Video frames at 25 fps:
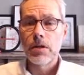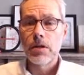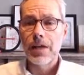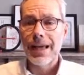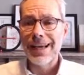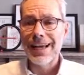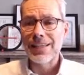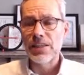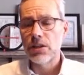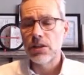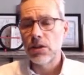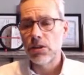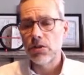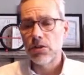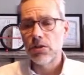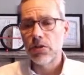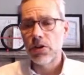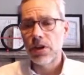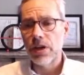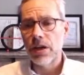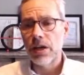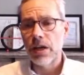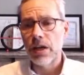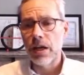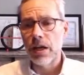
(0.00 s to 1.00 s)
As in
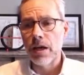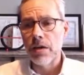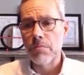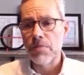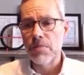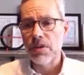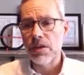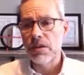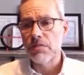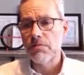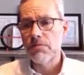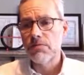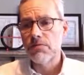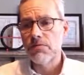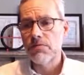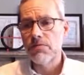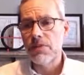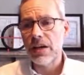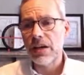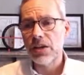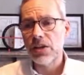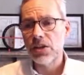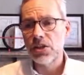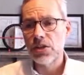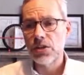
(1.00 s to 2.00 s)
other
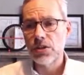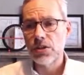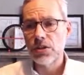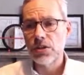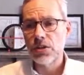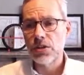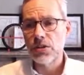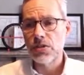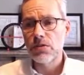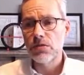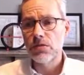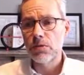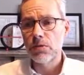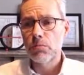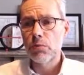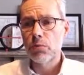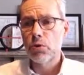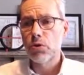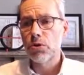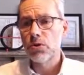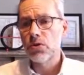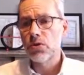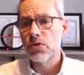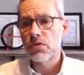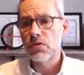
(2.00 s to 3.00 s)
infection
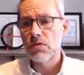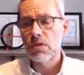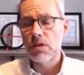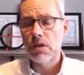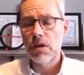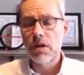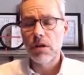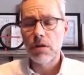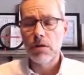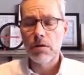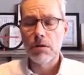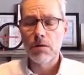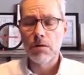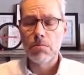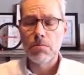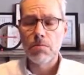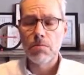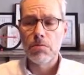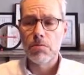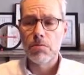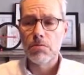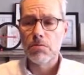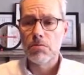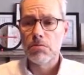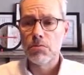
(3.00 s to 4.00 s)
reports,
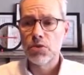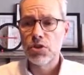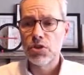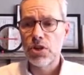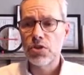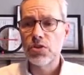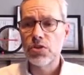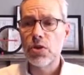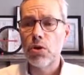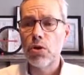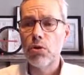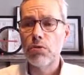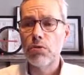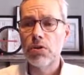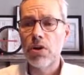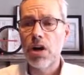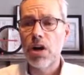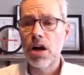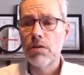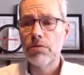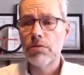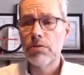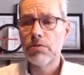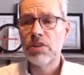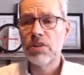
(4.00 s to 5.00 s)
just over
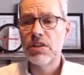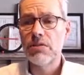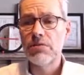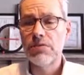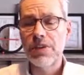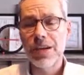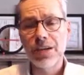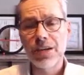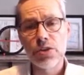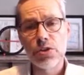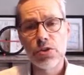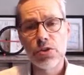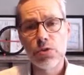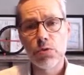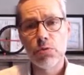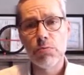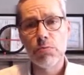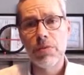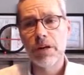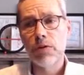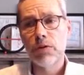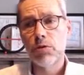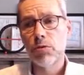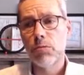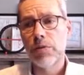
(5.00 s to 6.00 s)
half of the infections were
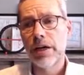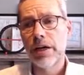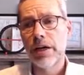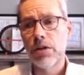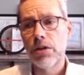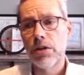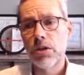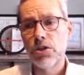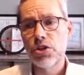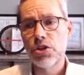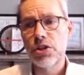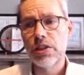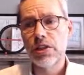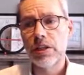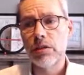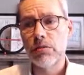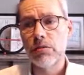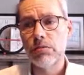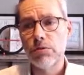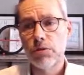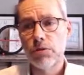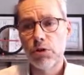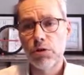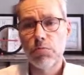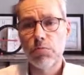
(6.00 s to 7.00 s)
microbiologically
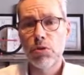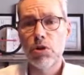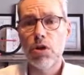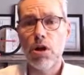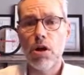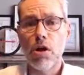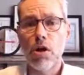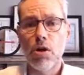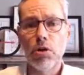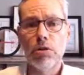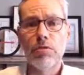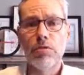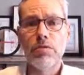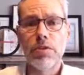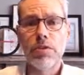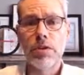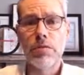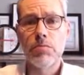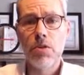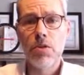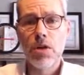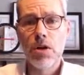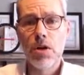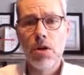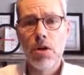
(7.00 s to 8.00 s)
confirmed, but all of
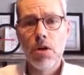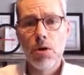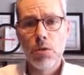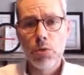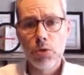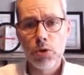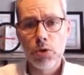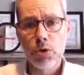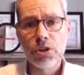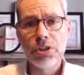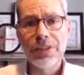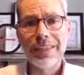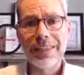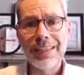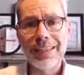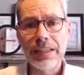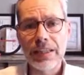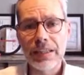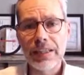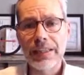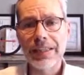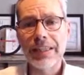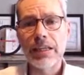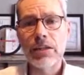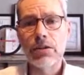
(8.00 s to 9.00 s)
them were
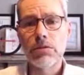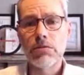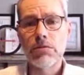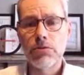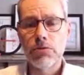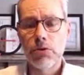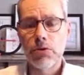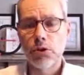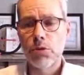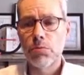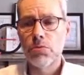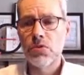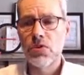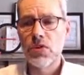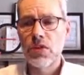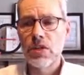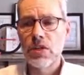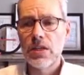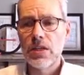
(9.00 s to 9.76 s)
clinically confirmed